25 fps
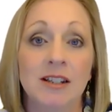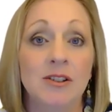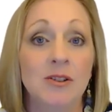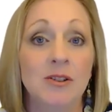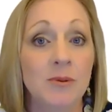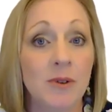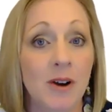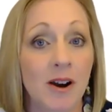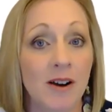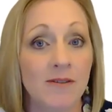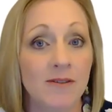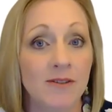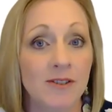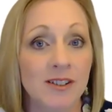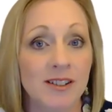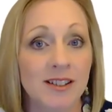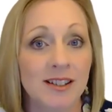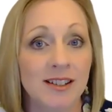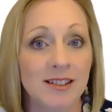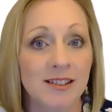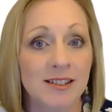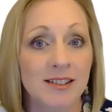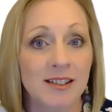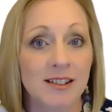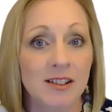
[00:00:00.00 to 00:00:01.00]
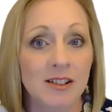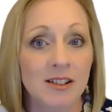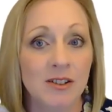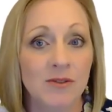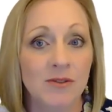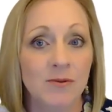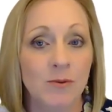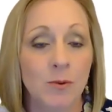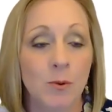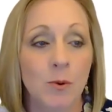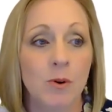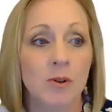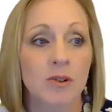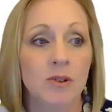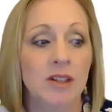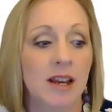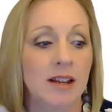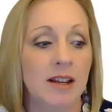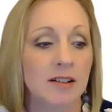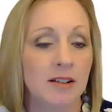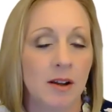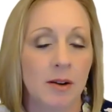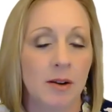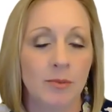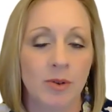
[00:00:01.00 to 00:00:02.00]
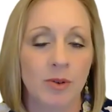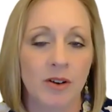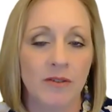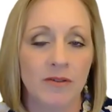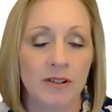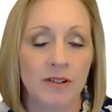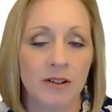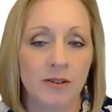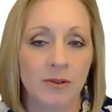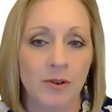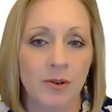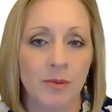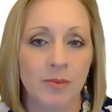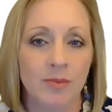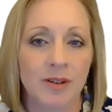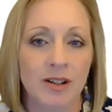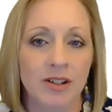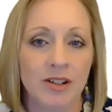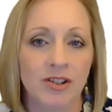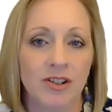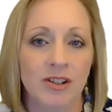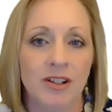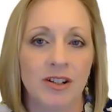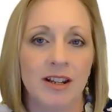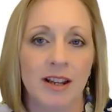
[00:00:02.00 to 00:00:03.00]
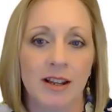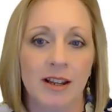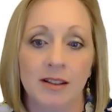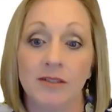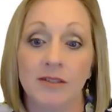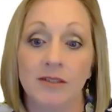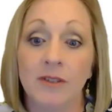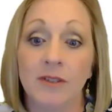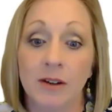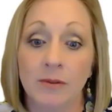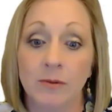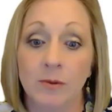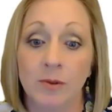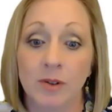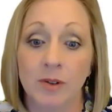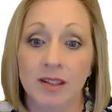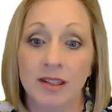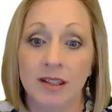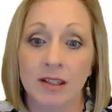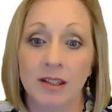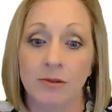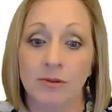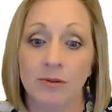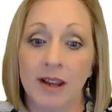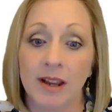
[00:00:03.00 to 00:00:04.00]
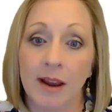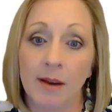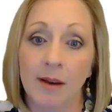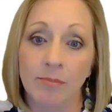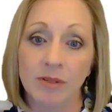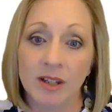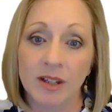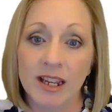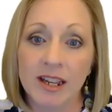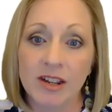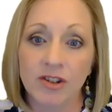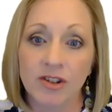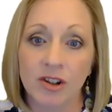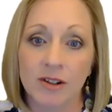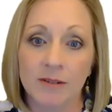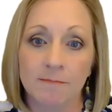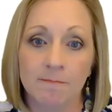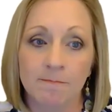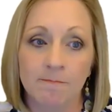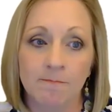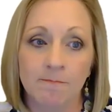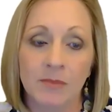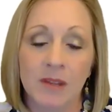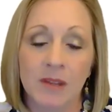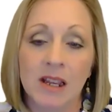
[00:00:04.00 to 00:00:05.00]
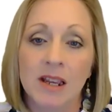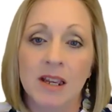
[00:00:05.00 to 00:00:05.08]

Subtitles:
I do offer assistance for that nonprofit incorporation and the 501c3 application.